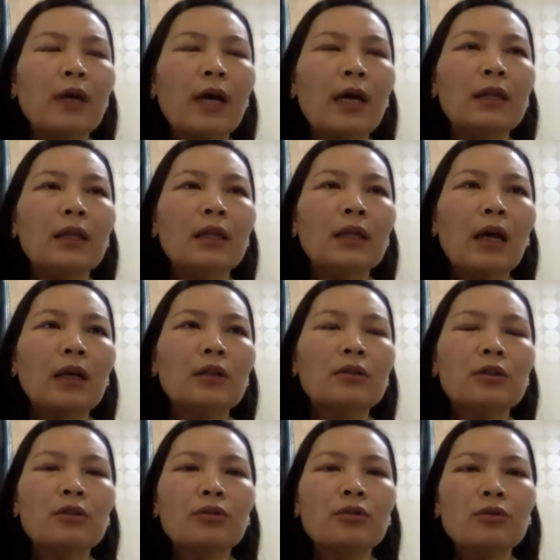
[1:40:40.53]
I think I
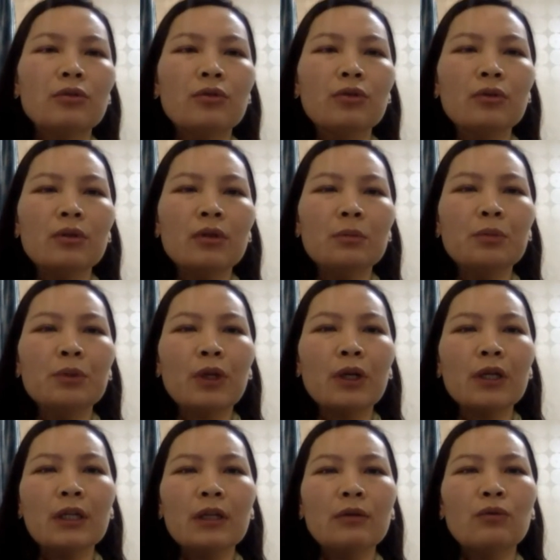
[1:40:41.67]
understood 2 employee